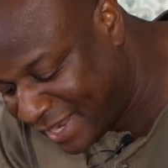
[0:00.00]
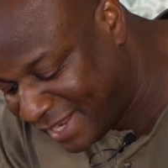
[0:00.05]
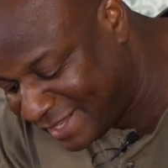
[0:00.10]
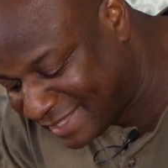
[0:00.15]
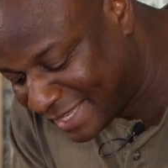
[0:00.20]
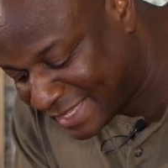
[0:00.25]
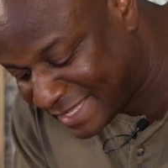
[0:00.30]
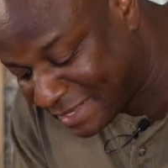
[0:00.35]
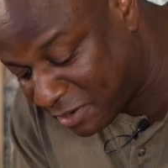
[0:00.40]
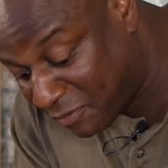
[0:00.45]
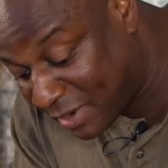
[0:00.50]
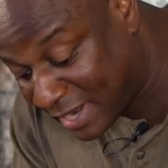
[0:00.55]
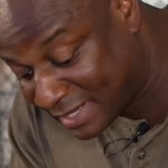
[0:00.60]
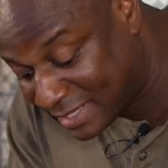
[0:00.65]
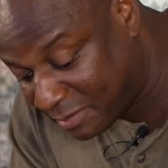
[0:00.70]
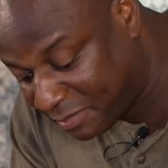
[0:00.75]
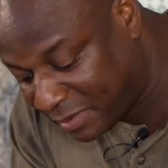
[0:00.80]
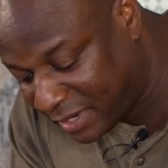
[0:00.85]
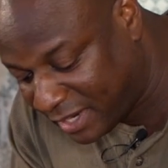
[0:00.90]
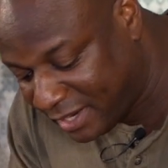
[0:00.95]
It means it's a
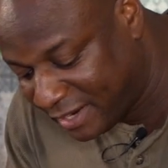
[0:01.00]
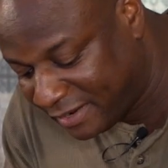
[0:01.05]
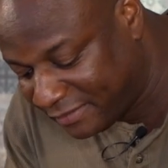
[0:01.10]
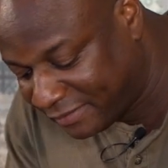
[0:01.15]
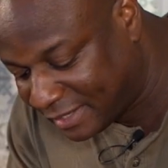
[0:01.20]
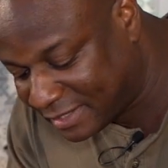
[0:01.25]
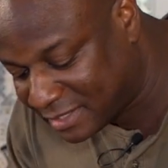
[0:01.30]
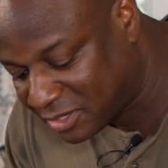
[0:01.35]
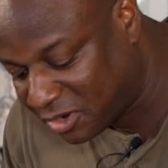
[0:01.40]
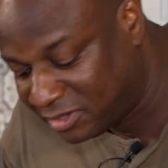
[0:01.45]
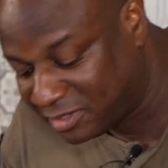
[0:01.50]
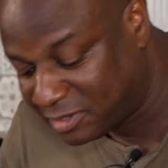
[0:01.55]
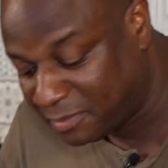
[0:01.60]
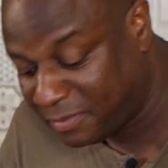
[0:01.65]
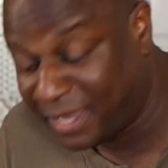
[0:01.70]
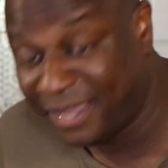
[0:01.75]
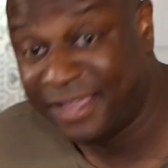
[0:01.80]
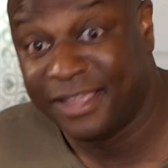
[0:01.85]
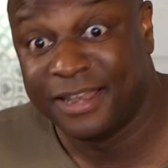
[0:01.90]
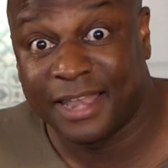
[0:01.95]
recipe that's
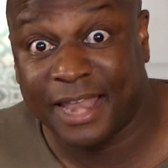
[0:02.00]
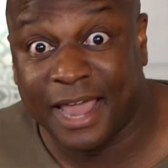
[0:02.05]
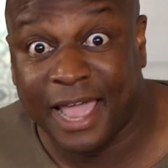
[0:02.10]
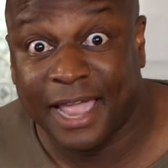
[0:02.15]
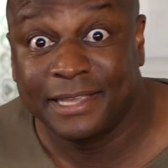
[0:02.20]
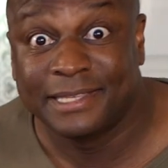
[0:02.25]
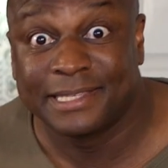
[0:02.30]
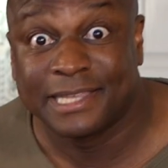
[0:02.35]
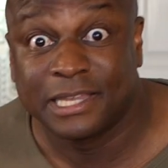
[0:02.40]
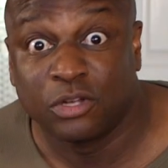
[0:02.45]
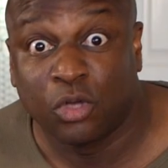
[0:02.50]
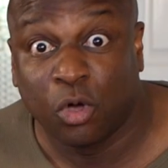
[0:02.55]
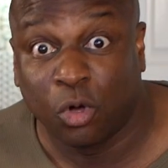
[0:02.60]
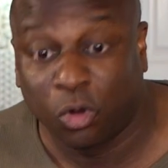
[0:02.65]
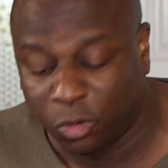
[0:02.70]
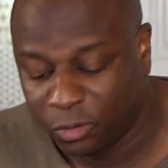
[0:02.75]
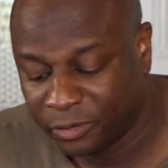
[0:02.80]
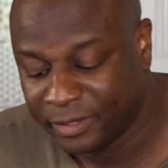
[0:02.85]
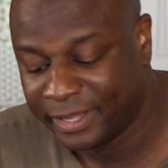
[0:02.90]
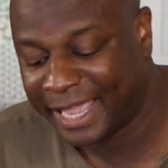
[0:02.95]
going to be nice and
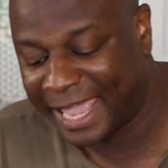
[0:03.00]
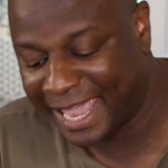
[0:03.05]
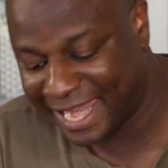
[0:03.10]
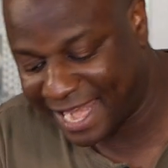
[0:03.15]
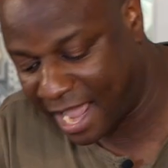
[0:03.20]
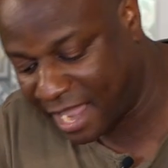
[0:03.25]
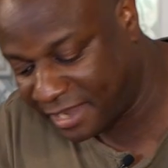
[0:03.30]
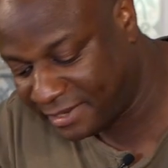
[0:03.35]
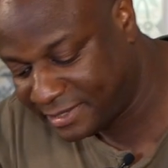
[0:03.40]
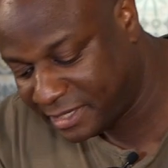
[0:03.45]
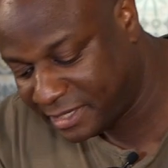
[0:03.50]
cold and